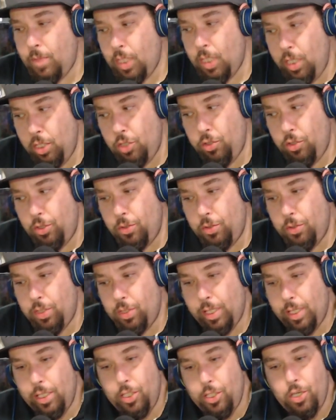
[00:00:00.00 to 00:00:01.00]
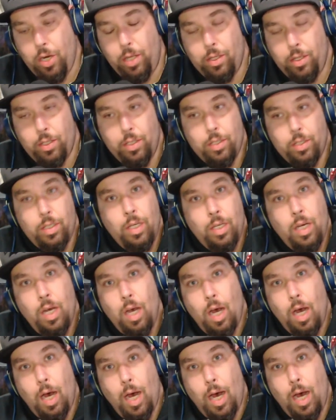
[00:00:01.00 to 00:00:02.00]
introducing each other
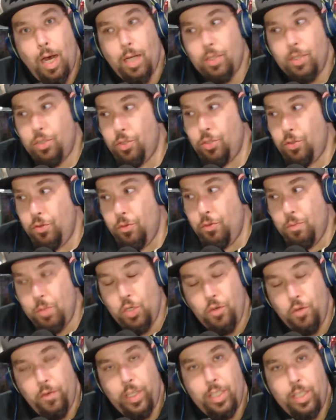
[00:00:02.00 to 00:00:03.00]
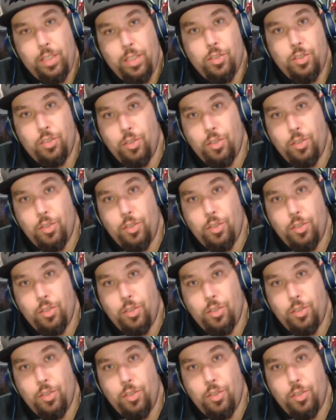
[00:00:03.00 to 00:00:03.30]
to movies,